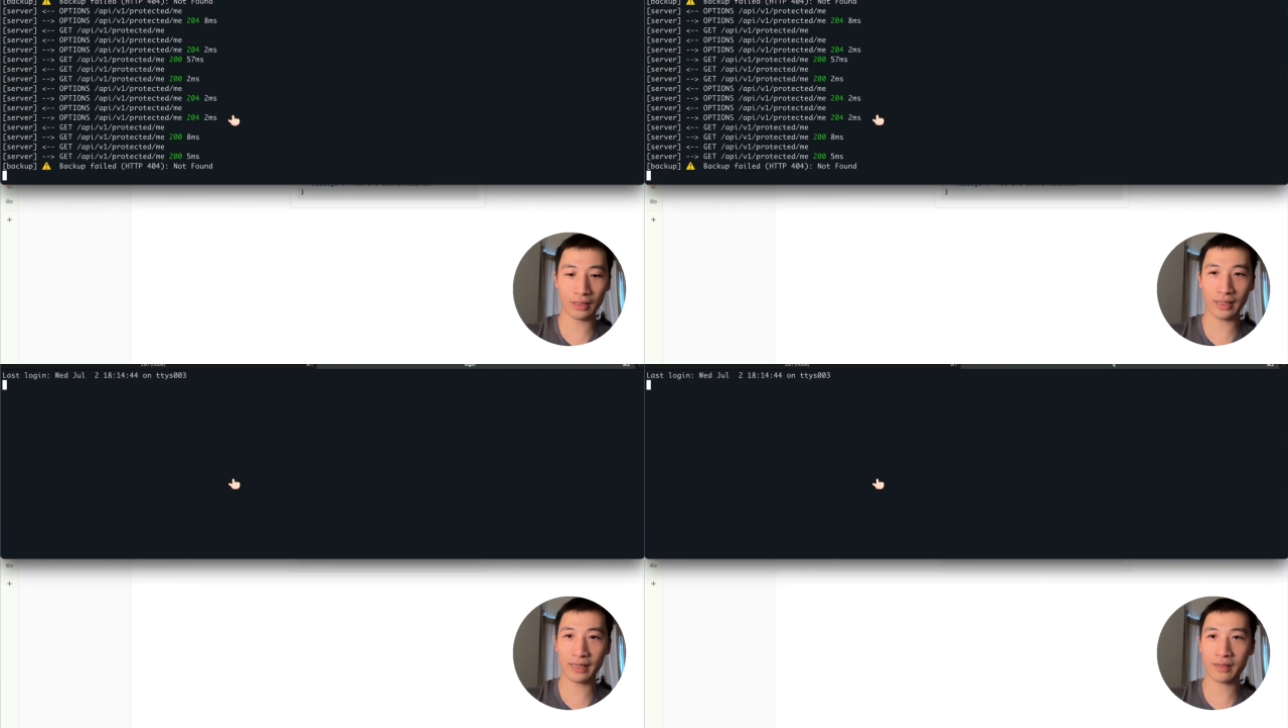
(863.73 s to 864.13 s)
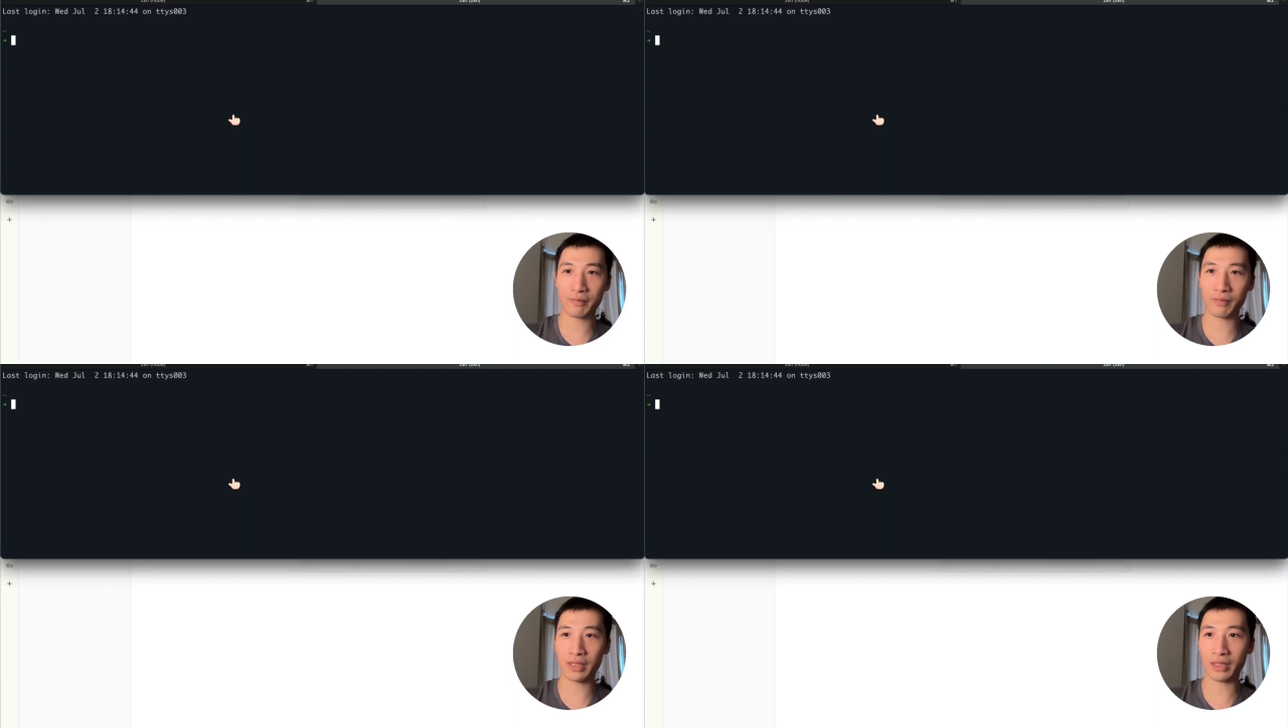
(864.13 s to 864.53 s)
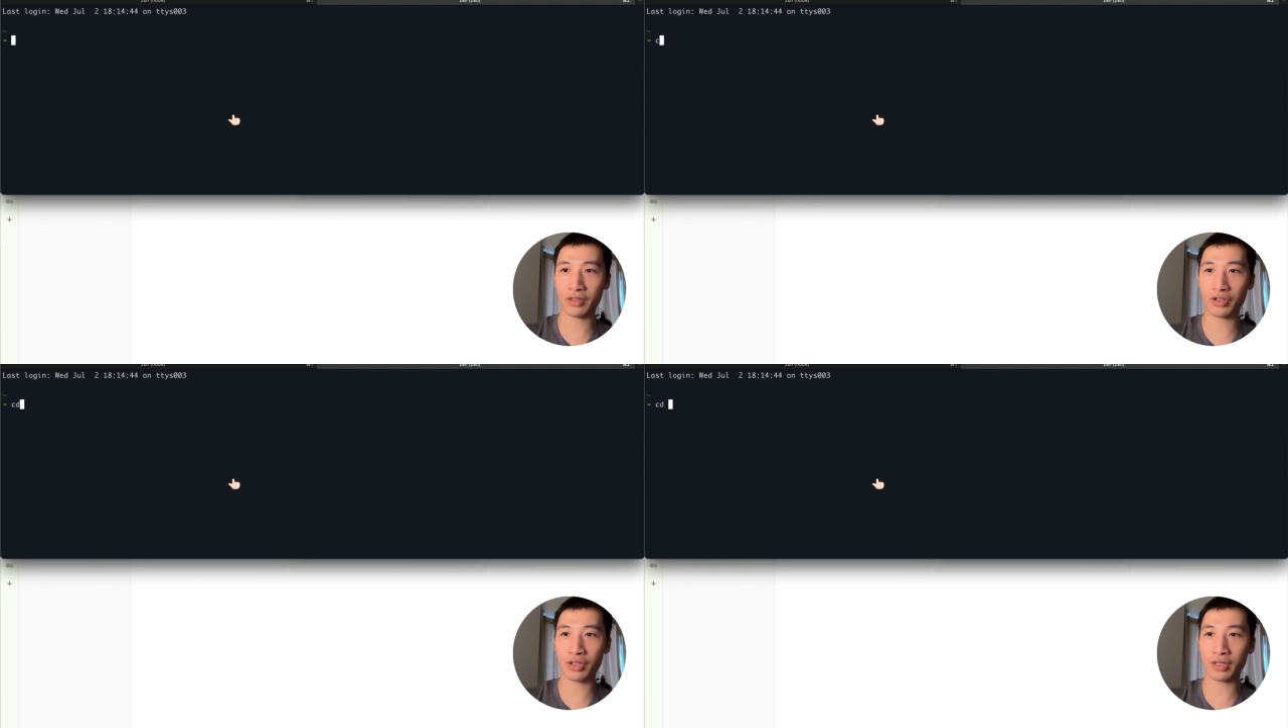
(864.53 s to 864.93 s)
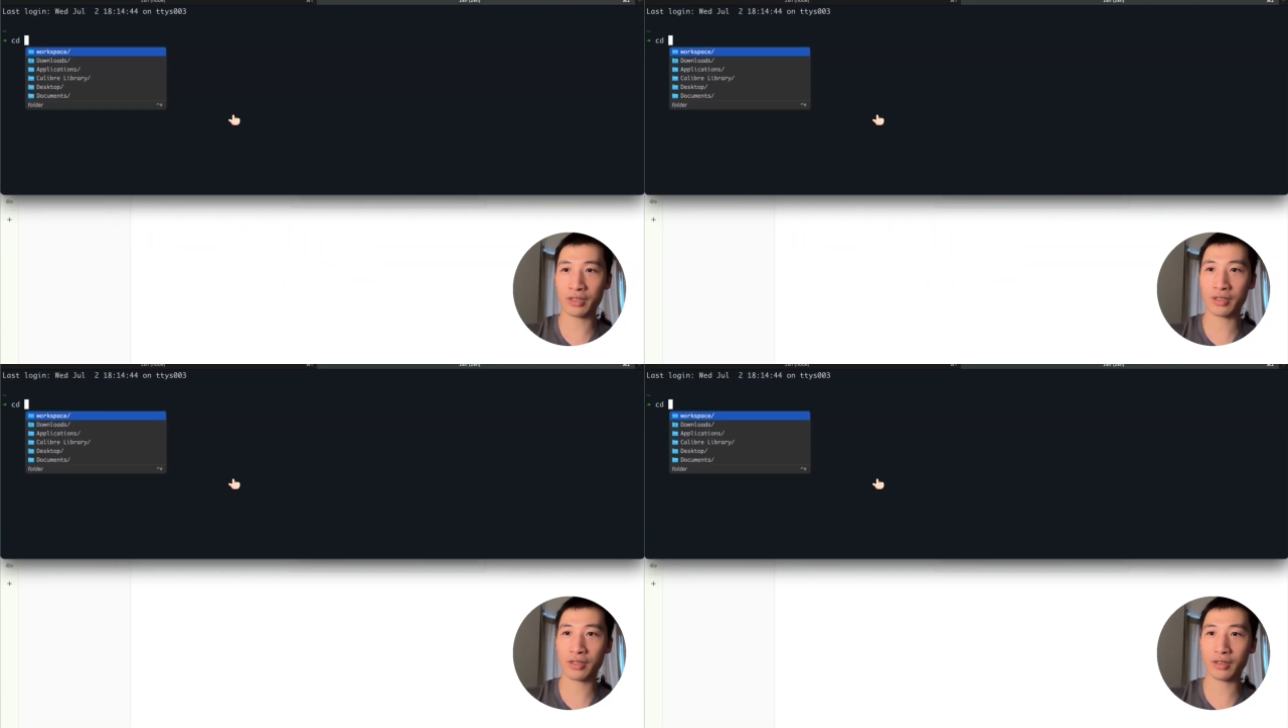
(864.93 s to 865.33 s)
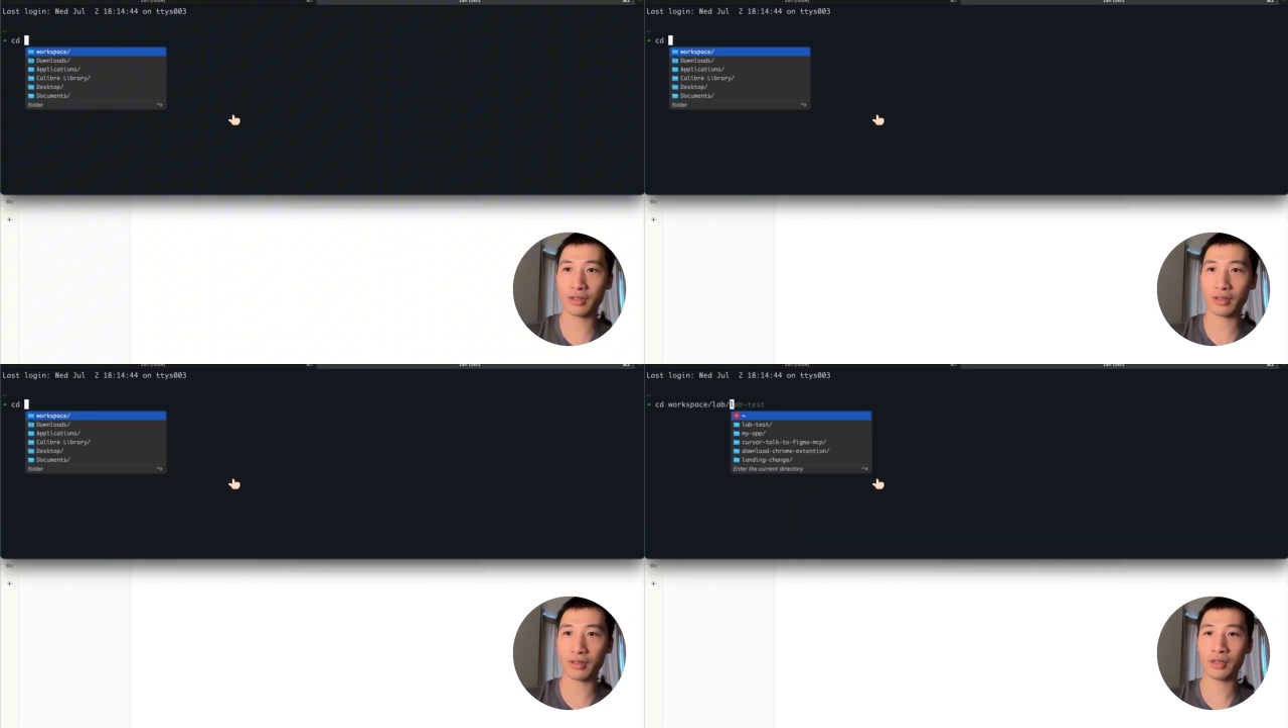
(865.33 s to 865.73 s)
let me just
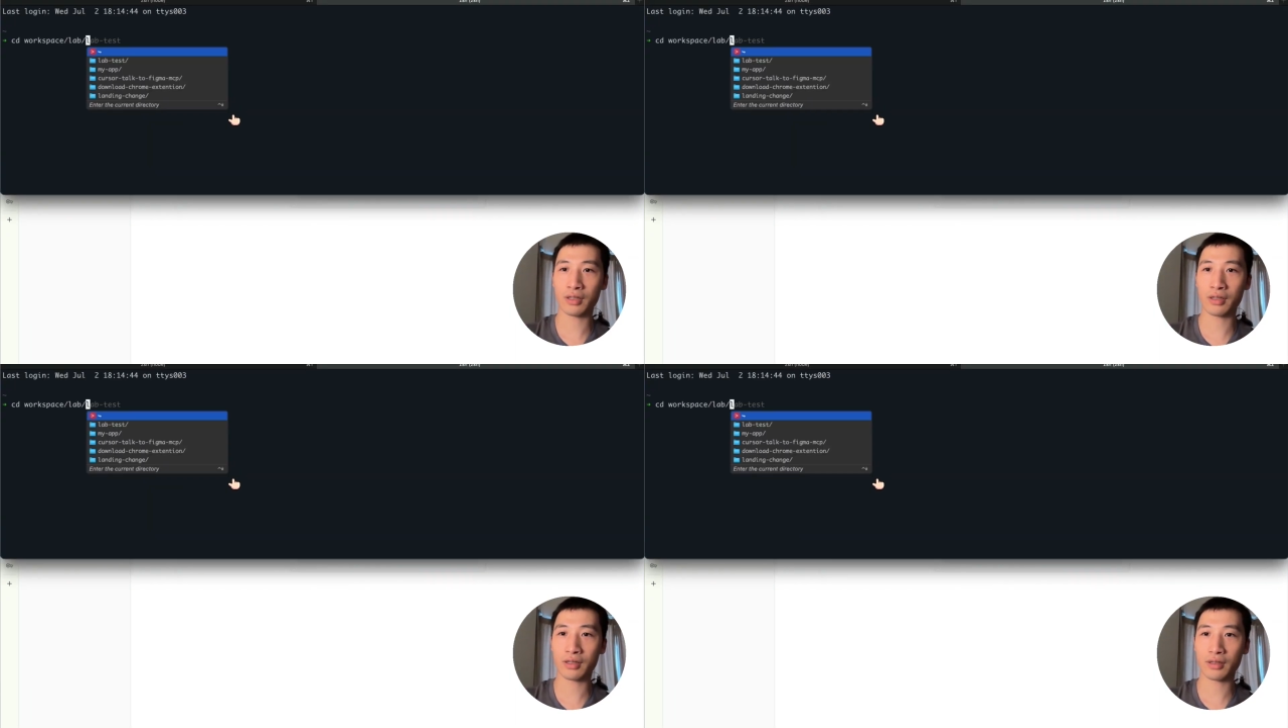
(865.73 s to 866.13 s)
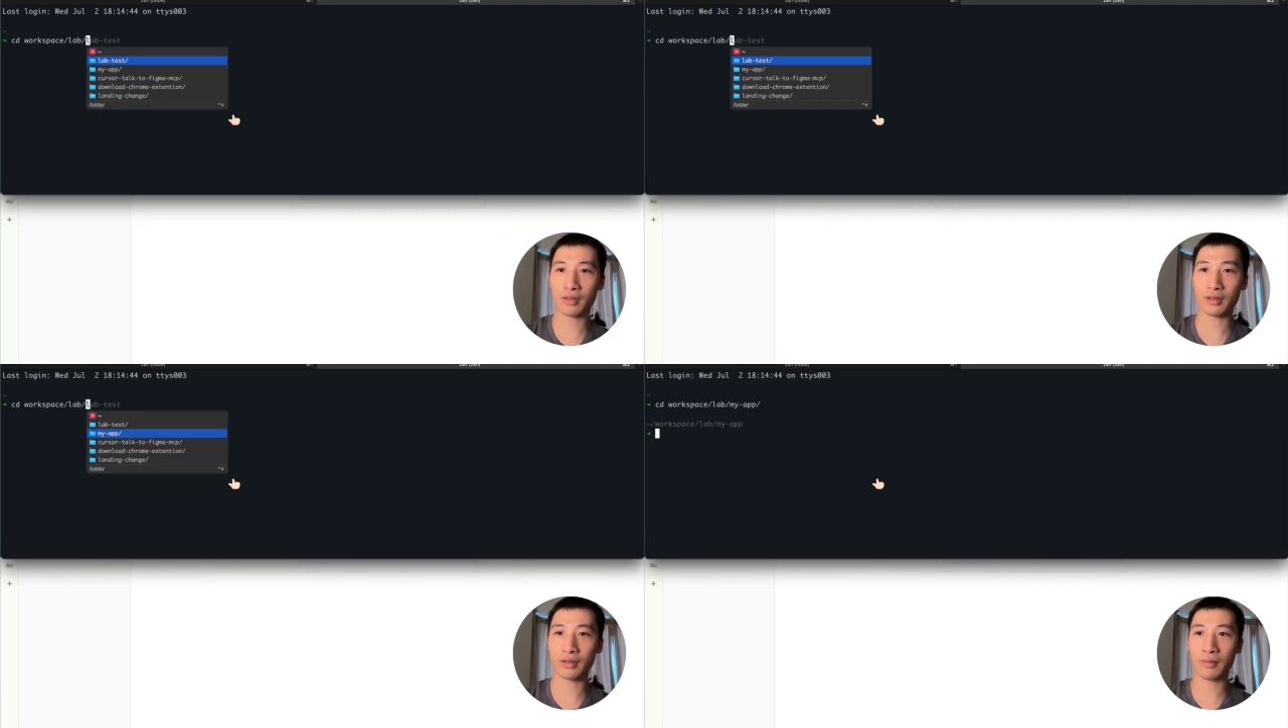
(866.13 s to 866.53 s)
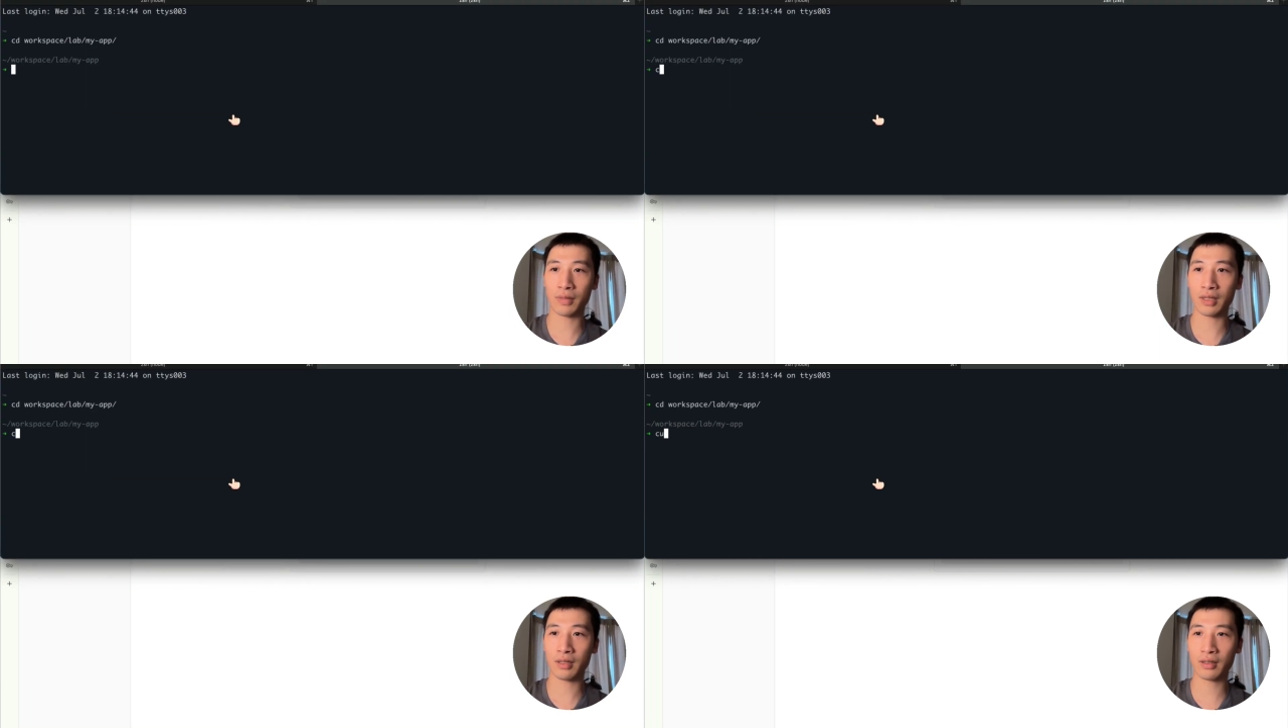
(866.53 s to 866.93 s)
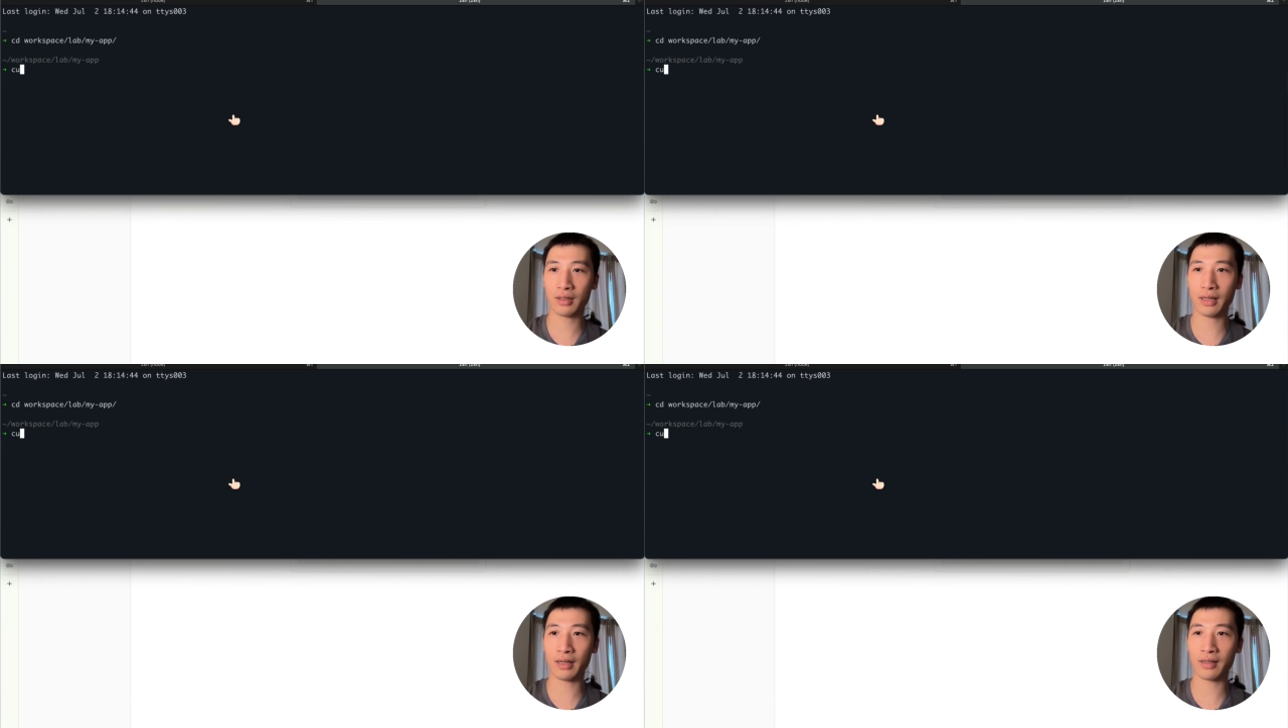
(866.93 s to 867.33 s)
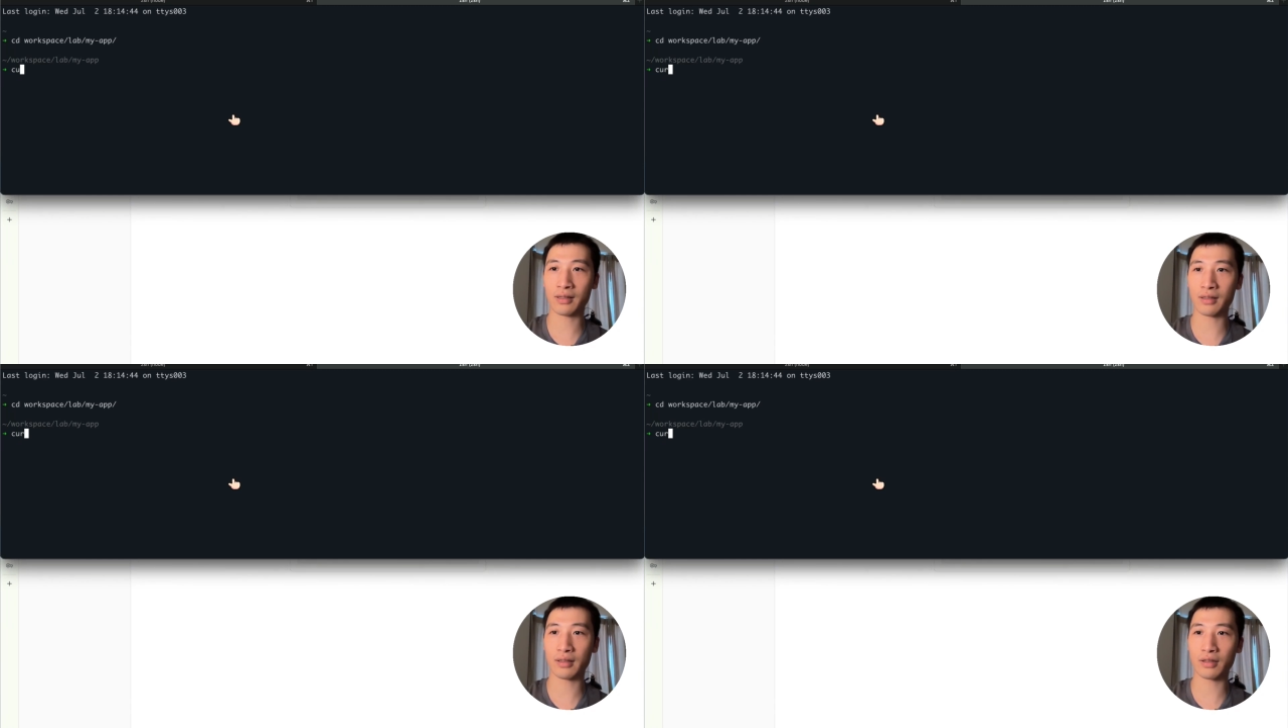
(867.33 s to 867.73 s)
come here and